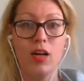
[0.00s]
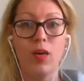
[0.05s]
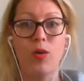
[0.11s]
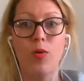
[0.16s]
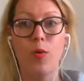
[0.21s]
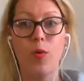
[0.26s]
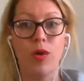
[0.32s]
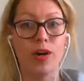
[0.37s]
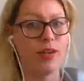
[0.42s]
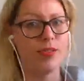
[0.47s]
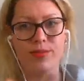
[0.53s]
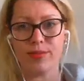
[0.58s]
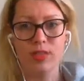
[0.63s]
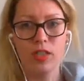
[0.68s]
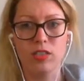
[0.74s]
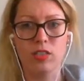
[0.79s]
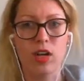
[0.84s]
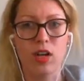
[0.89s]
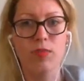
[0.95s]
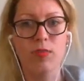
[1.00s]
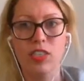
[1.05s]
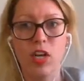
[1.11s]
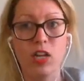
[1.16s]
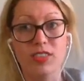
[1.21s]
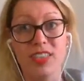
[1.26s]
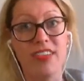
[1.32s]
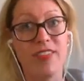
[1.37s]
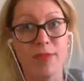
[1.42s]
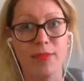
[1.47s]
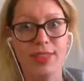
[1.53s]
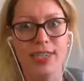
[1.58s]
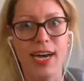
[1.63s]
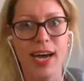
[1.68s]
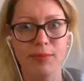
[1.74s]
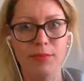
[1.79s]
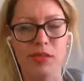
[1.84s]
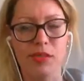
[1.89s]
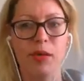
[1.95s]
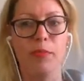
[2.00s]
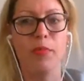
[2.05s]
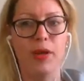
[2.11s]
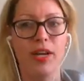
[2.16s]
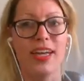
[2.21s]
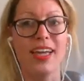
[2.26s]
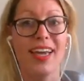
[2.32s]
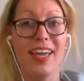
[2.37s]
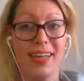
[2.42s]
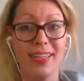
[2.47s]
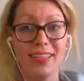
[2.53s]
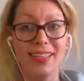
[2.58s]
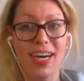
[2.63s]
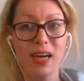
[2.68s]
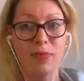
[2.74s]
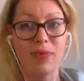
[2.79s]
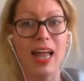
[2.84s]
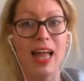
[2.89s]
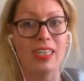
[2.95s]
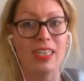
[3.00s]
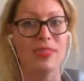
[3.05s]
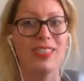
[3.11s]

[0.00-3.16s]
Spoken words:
or it's obviously not saving me time since I'm putting in time. That's my